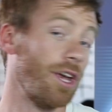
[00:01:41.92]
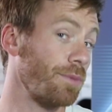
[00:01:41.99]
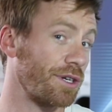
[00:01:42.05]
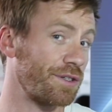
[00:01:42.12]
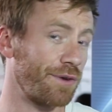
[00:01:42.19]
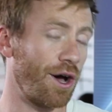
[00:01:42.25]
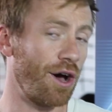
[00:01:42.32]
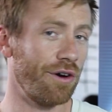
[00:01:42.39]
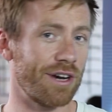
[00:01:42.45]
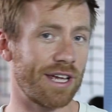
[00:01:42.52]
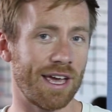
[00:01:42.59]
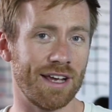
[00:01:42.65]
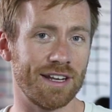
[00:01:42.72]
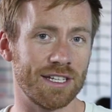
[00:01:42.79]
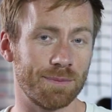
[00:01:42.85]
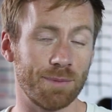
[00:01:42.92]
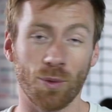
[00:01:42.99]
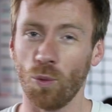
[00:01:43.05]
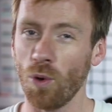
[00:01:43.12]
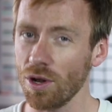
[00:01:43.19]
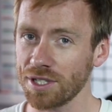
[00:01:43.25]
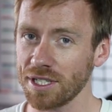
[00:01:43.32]
So much for hurricanes,
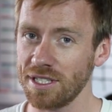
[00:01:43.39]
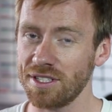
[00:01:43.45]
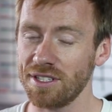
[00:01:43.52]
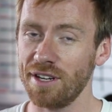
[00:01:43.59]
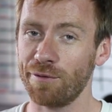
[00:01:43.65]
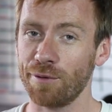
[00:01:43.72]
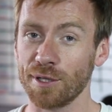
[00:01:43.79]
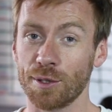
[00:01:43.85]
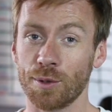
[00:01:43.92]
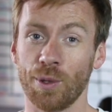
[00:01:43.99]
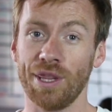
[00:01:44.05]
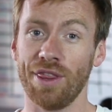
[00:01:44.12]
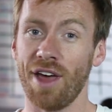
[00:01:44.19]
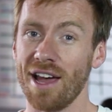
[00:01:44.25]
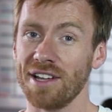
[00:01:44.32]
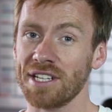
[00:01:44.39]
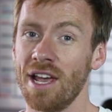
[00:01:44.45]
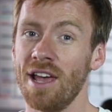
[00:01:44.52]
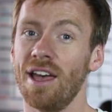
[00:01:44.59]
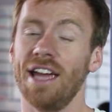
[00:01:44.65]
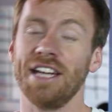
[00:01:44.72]
but what is the difference between that,